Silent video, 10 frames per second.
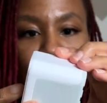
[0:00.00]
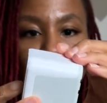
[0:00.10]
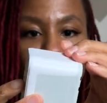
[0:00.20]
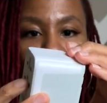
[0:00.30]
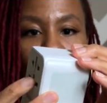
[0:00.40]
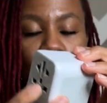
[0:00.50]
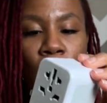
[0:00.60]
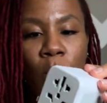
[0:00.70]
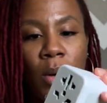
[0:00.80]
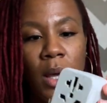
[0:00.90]

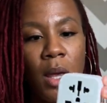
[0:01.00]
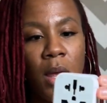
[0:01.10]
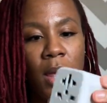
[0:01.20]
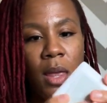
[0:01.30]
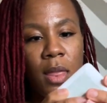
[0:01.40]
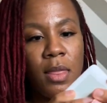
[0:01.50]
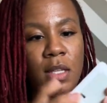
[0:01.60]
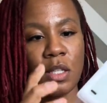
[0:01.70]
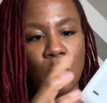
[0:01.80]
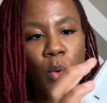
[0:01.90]
So
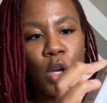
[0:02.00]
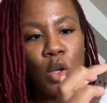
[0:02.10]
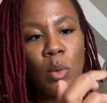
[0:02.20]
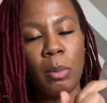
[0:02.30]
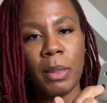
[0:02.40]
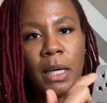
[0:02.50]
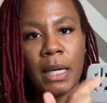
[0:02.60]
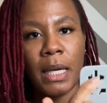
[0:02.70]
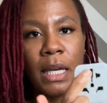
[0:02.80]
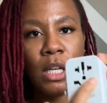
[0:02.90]
this is where you will
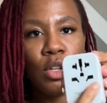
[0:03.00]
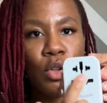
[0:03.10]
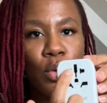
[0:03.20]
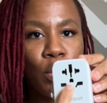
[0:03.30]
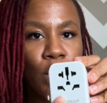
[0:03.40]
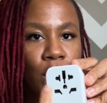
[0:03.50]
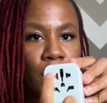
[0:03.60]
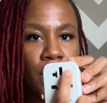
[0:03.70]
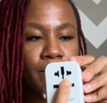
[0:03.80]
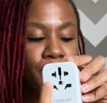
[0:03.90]
plug in
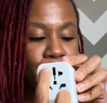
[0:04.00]
your